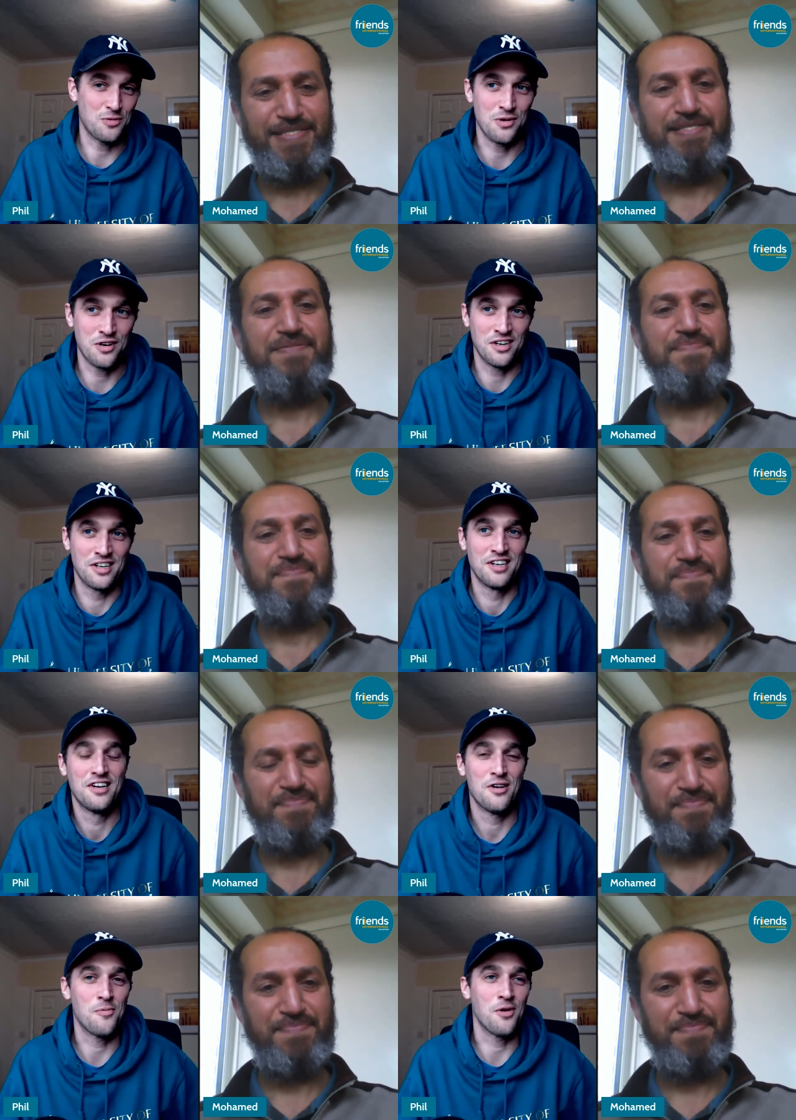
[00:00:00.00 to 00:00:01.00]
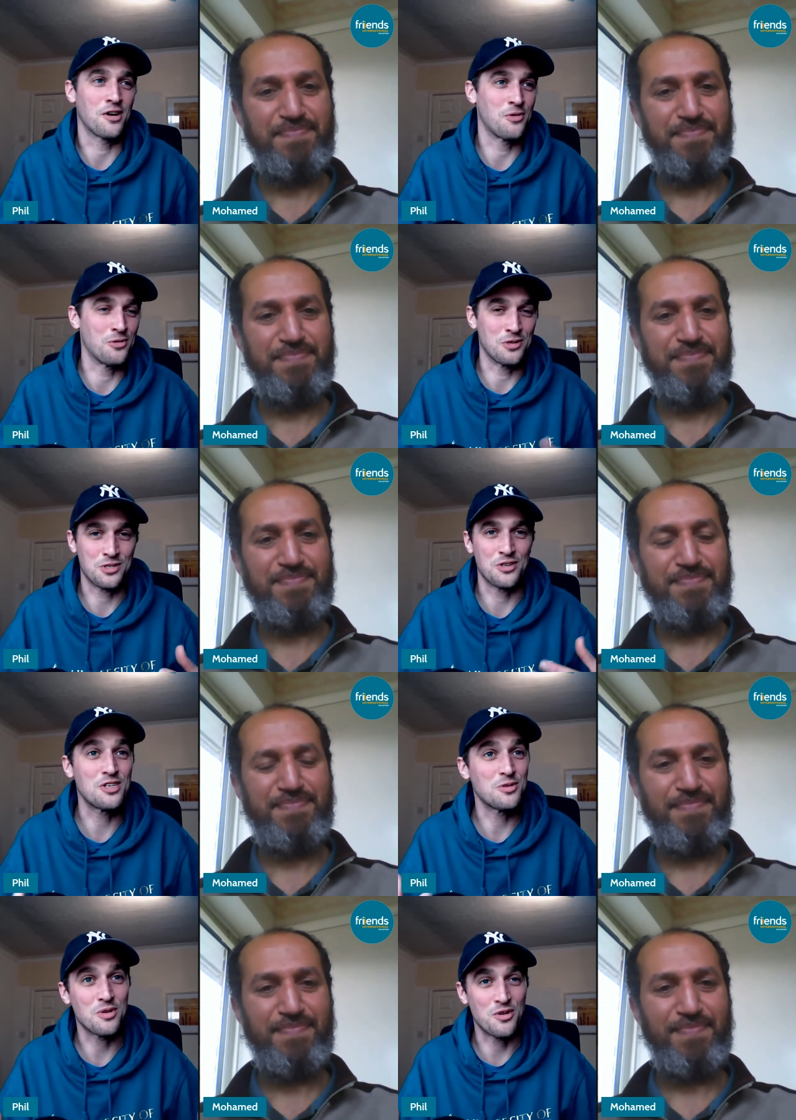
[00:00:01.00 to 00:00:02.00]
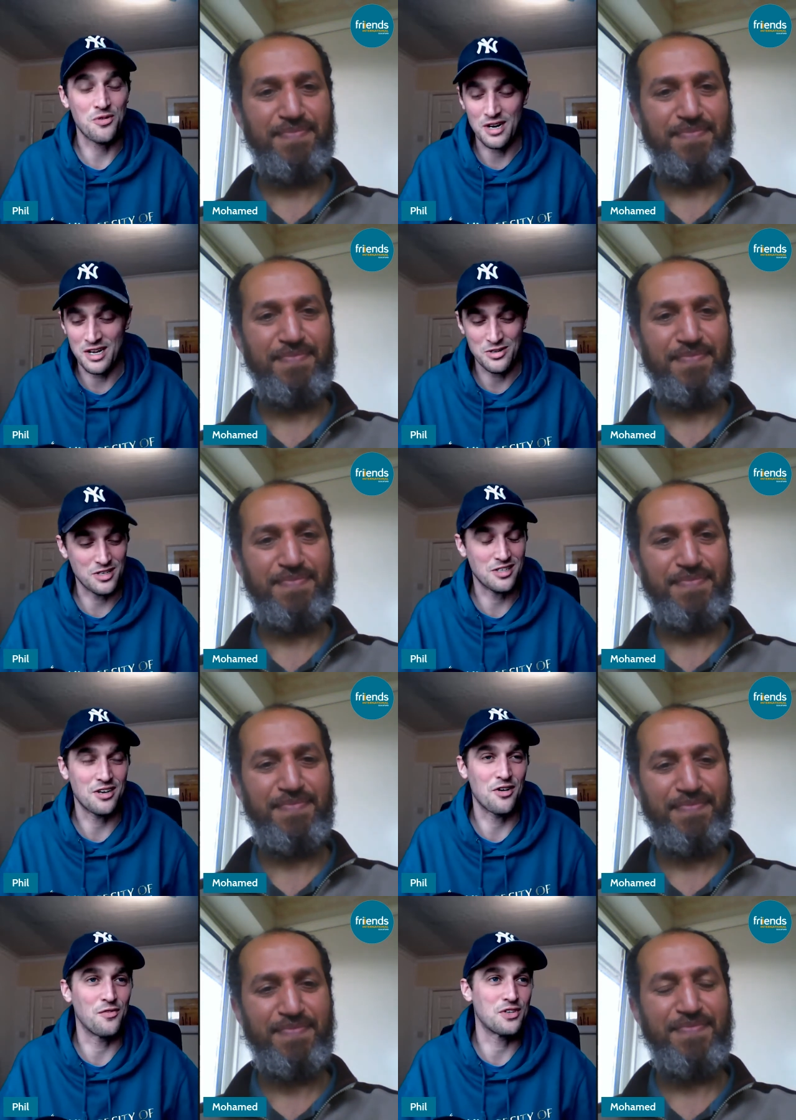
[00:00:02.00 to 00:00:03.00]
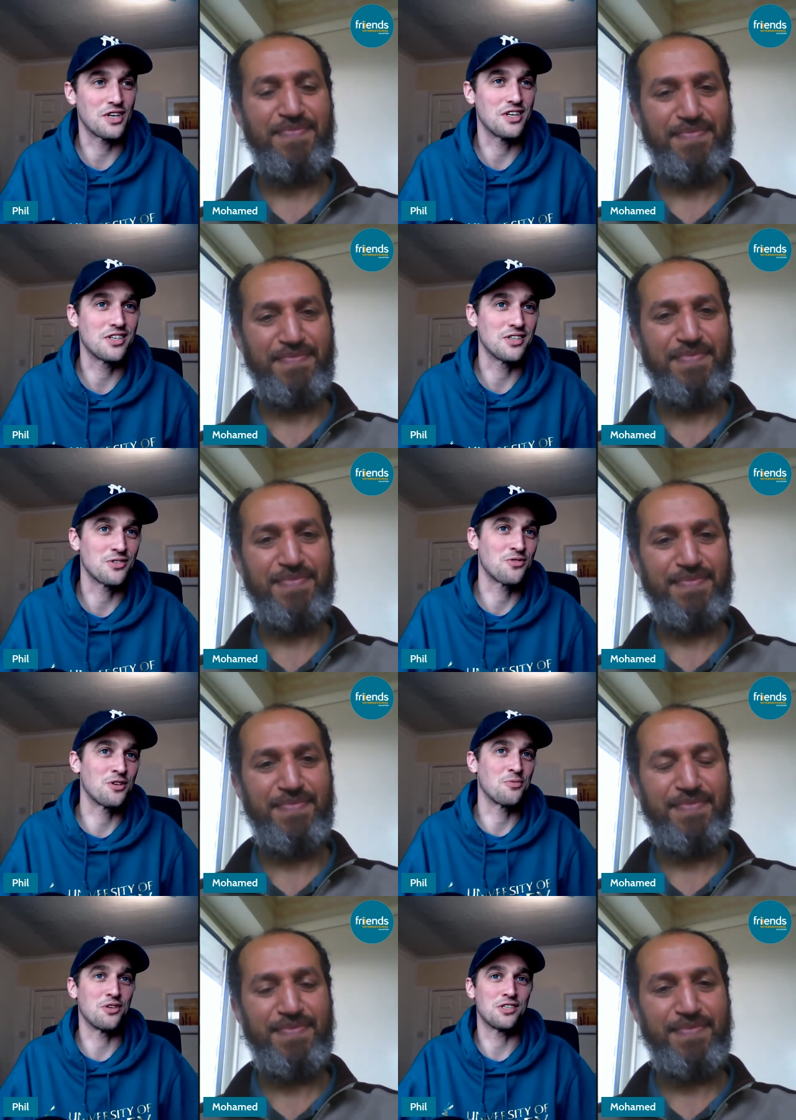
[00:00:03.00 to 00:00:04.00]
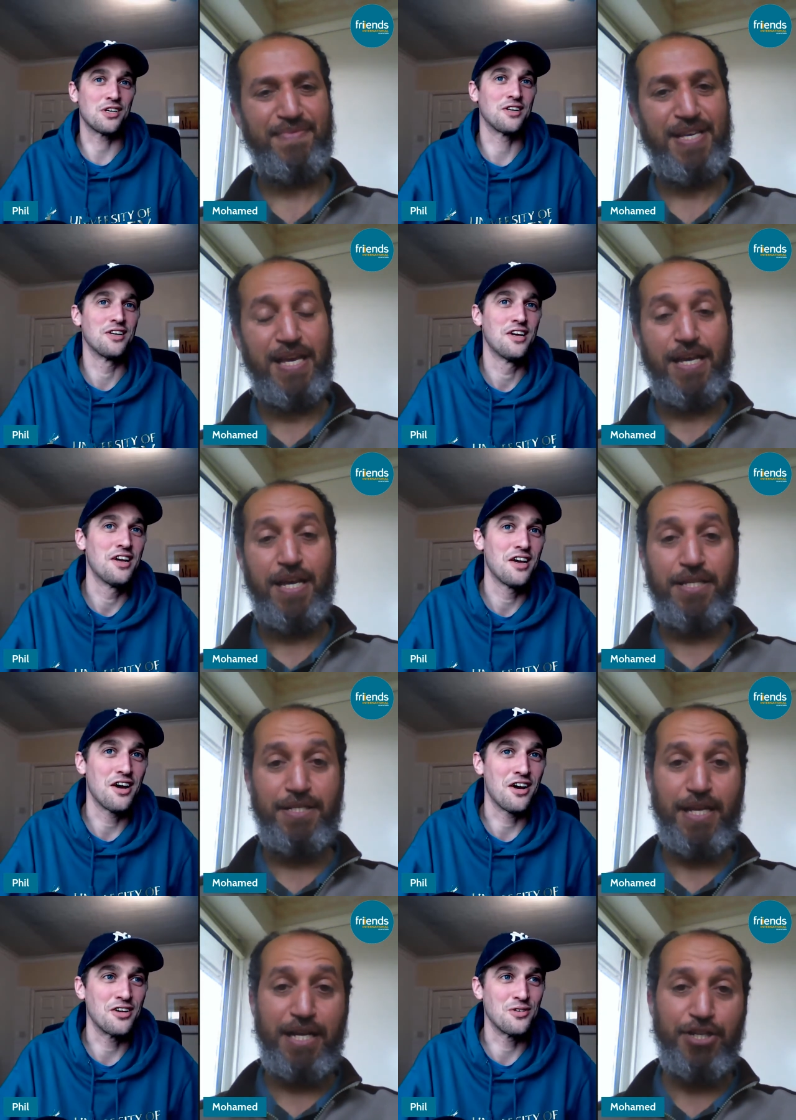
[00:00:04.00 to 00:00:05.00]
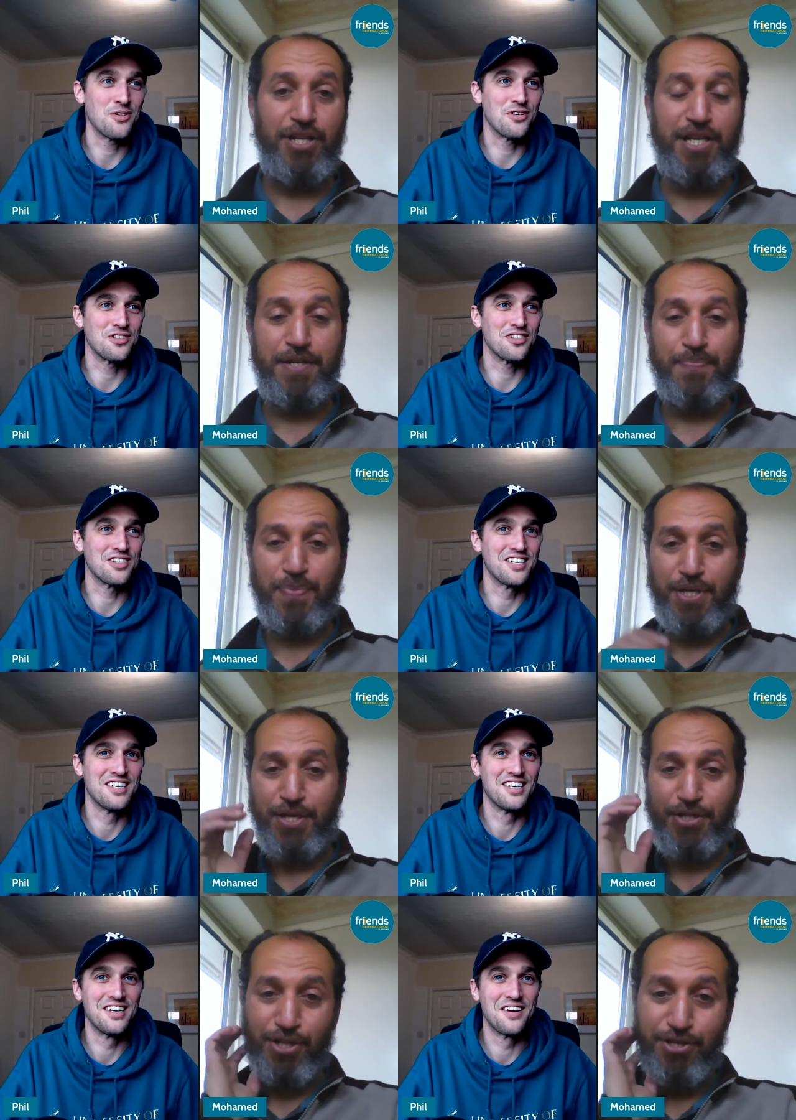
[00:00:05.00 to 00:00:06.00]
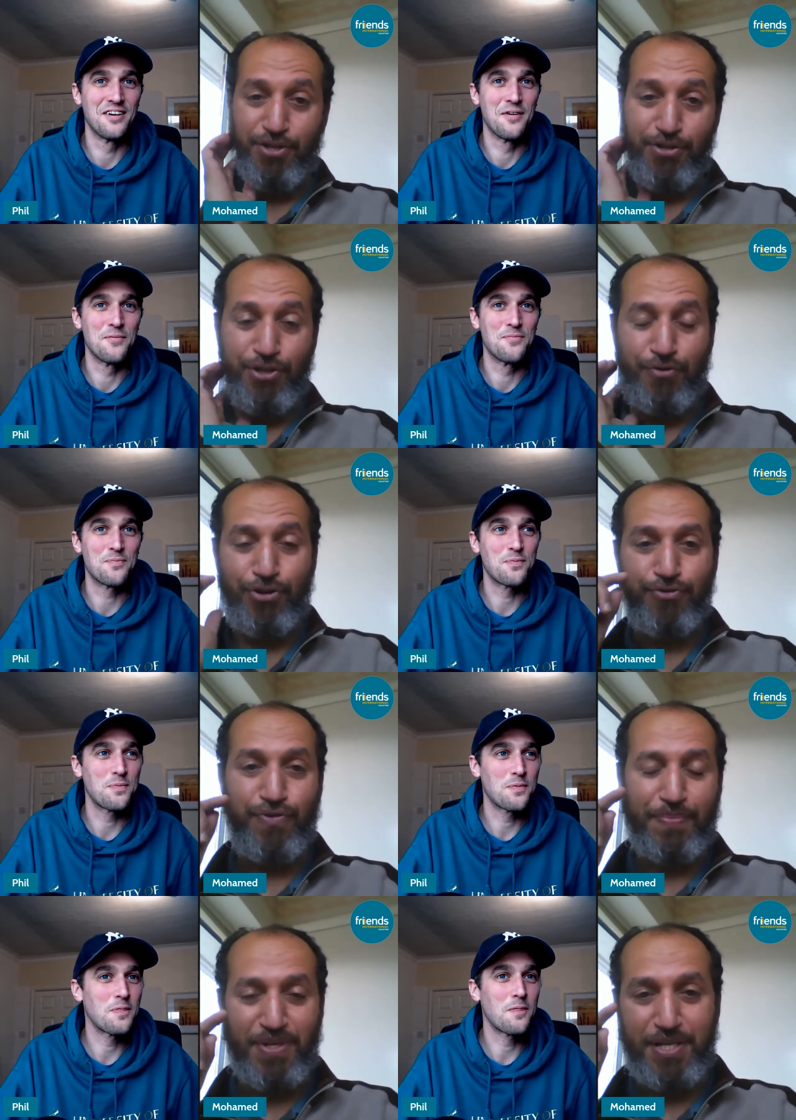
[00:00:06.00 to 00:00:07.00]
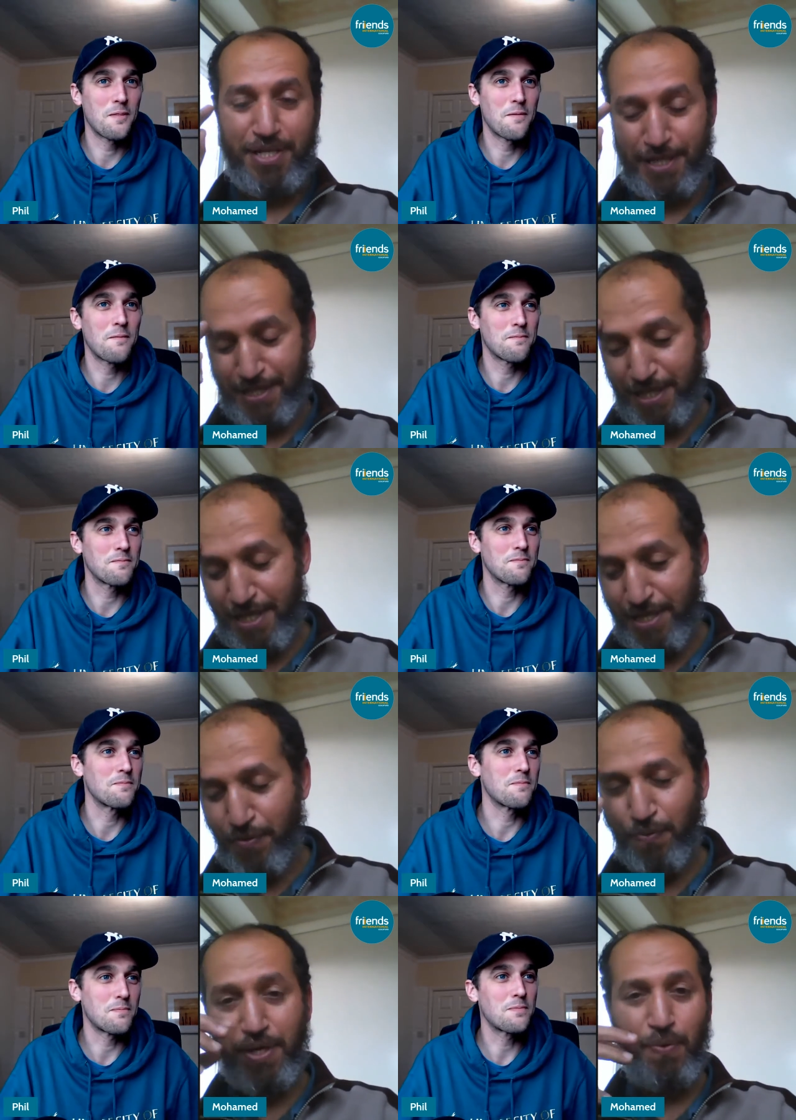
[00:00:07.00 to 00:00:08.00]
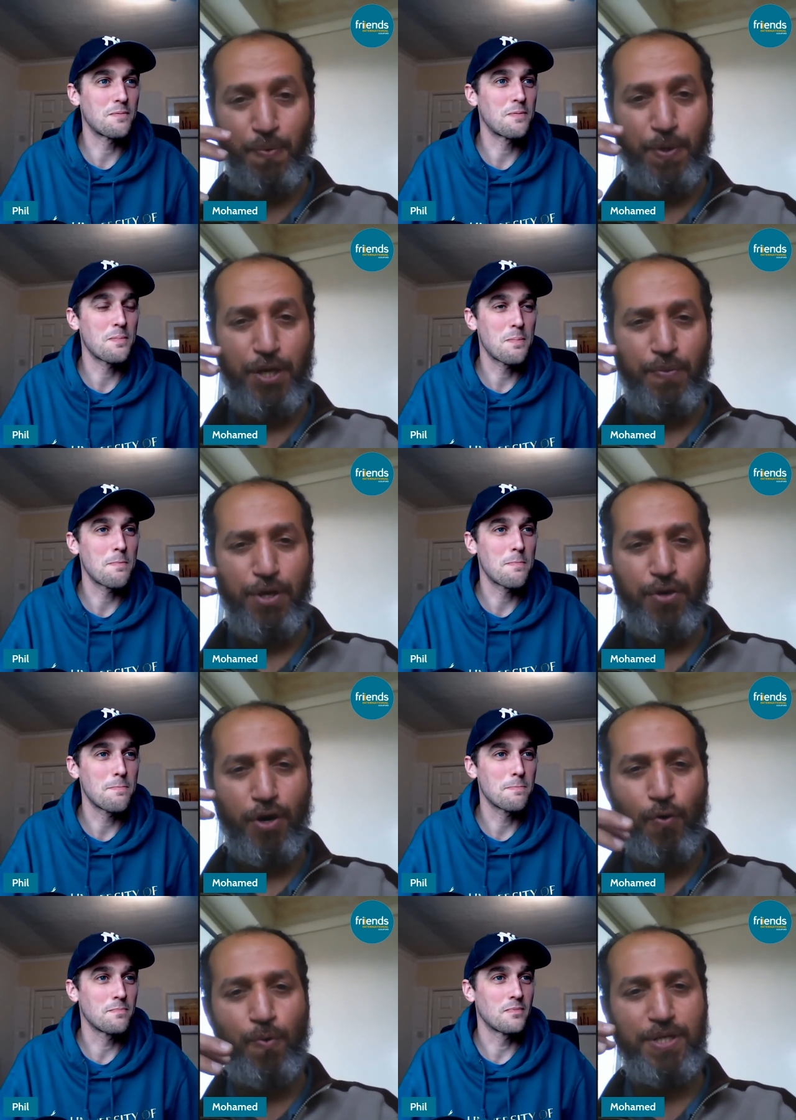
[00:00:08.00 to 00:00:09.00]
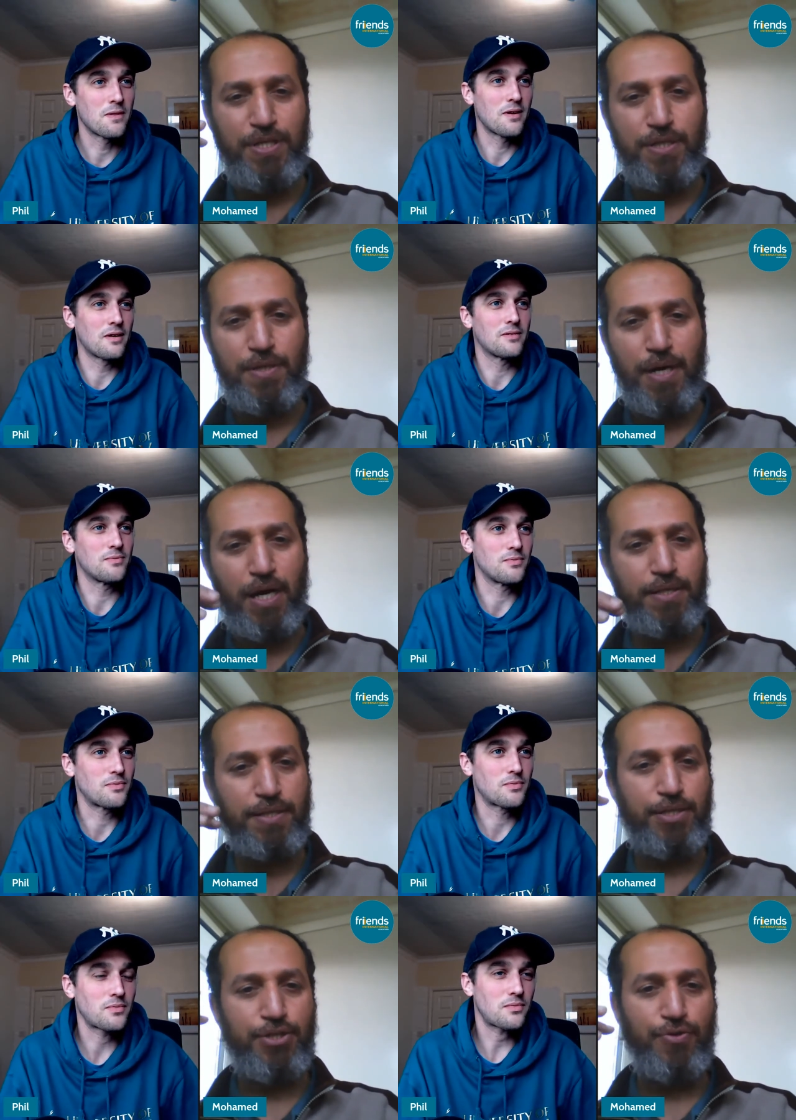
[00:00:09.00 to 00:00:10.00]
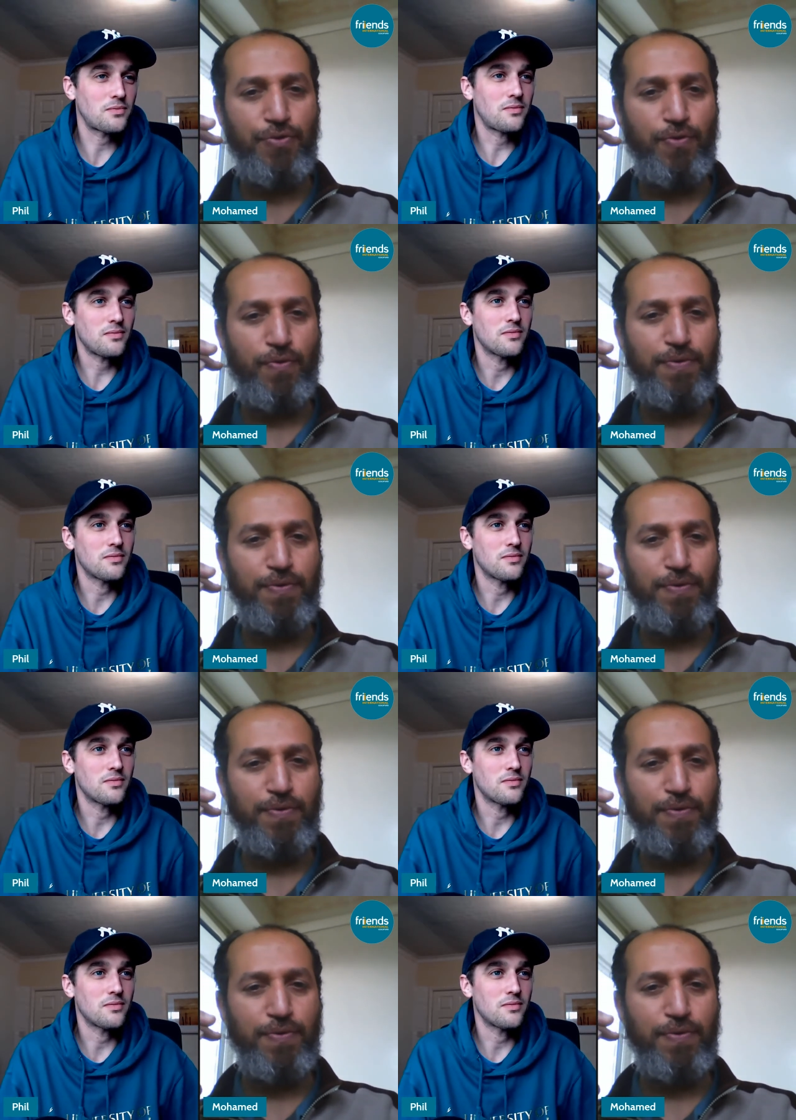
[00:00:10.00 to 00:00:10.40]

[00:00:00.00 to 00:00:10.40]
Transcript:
Speaker 1: on my on my course." So this has been a really interesting conversation. So I really appreciate
Speaker 2: it's uh, actually, you. So, so, sorry to interrupt. It, it, it, we we we always ask to